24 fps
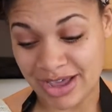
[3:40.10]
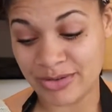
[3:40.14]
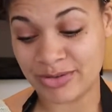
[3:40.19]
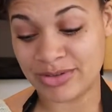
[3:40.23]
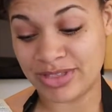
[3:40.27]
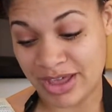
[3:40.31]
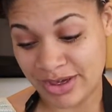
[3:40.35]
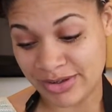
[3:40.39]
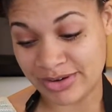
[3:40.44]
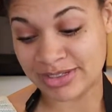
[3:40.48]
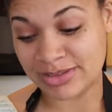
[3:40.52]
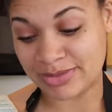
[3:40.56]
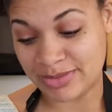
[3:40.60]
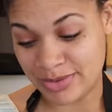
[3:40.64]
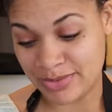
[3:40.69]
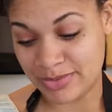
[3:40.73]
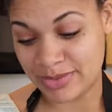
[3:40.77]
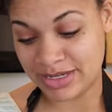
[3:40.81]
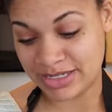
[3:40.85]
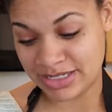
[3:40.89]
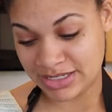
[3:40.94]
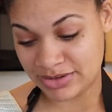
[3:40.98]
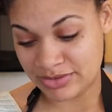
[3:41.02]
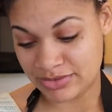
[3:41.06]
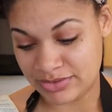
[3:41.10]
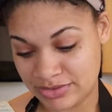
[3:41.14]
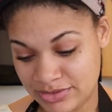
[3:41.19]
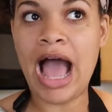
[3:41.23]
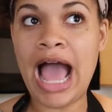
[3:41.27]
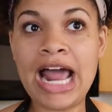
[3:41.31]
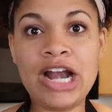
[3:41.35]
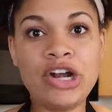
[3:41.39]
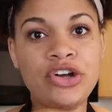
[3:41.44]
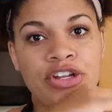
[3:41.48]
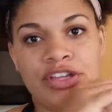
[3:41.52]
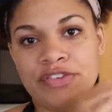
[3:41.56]
That is what we do.
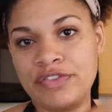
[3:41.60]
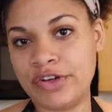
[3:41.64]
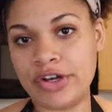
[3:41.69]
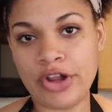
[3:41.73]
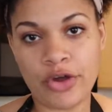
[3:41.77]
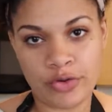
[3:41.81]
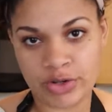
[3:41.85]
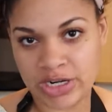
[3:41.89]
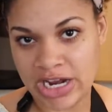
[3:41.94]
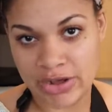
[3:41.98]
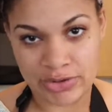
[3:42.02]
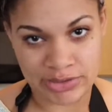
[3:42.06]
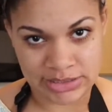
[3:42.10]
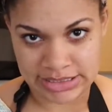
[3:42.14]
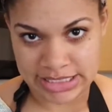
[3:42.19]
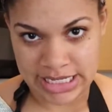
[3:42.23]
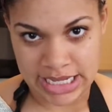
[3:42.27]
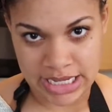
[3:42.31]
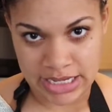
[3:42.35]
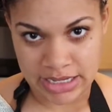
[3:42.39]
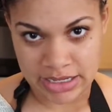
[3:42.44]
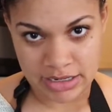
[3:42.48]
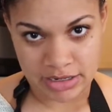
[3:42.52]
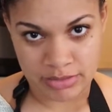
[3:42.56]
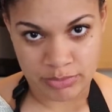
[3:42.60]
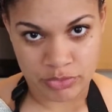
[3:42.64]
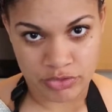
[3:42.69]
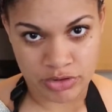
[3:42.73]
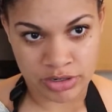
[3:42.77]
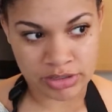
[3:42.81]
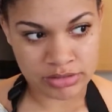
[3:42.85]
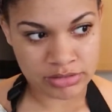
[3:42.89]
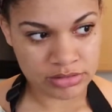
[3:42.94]
I don't even know what I was saying anymore.